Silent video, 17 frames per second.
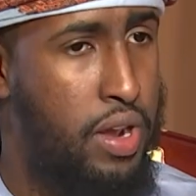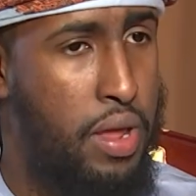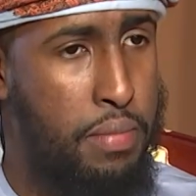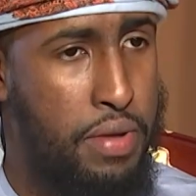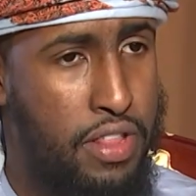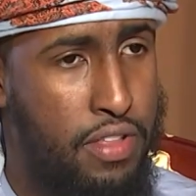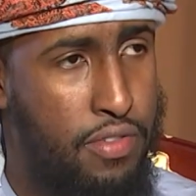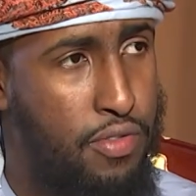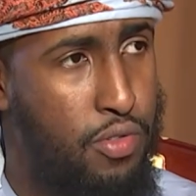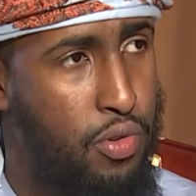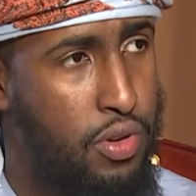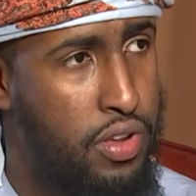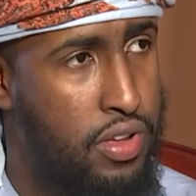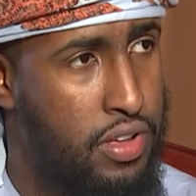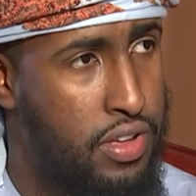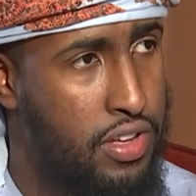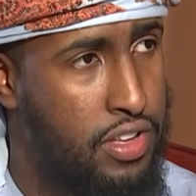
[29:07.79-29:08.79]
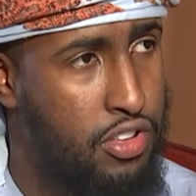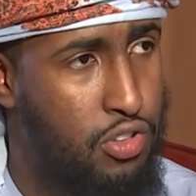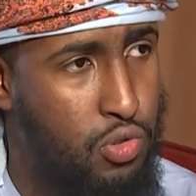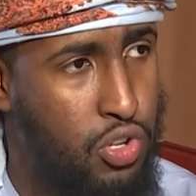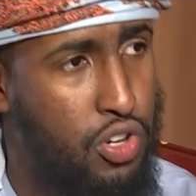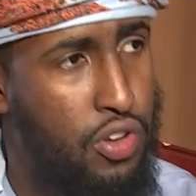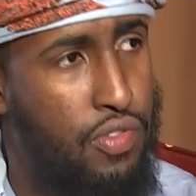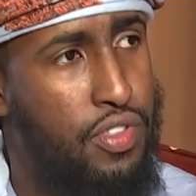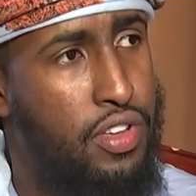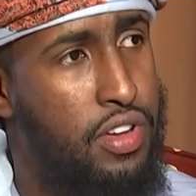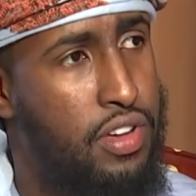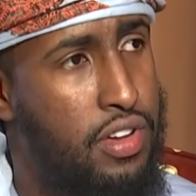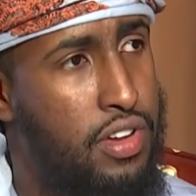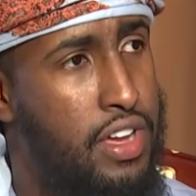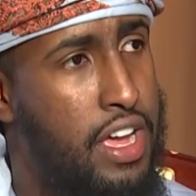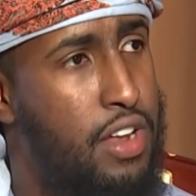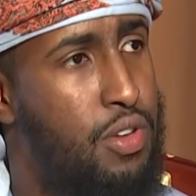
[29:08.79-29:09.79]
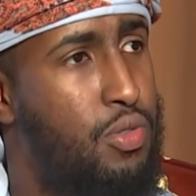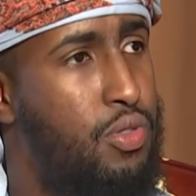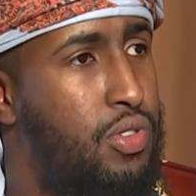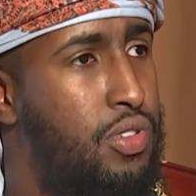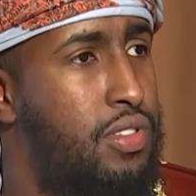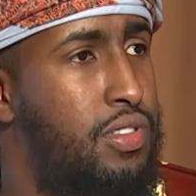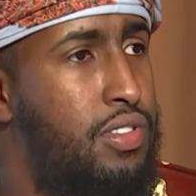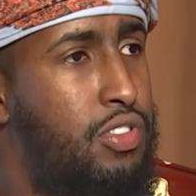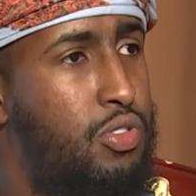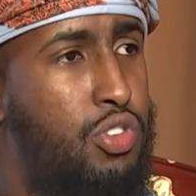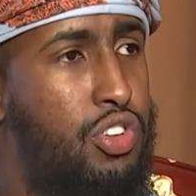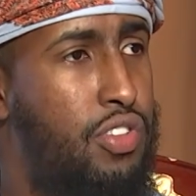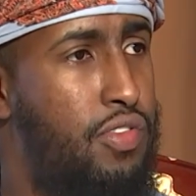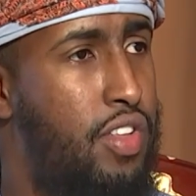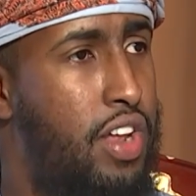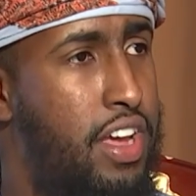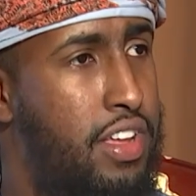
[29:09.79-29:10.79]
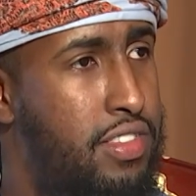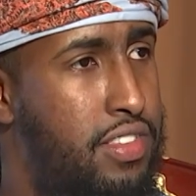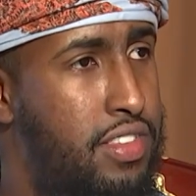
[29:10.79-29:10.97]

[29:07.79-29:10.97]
when I bring the food, switch off the candle, switch off the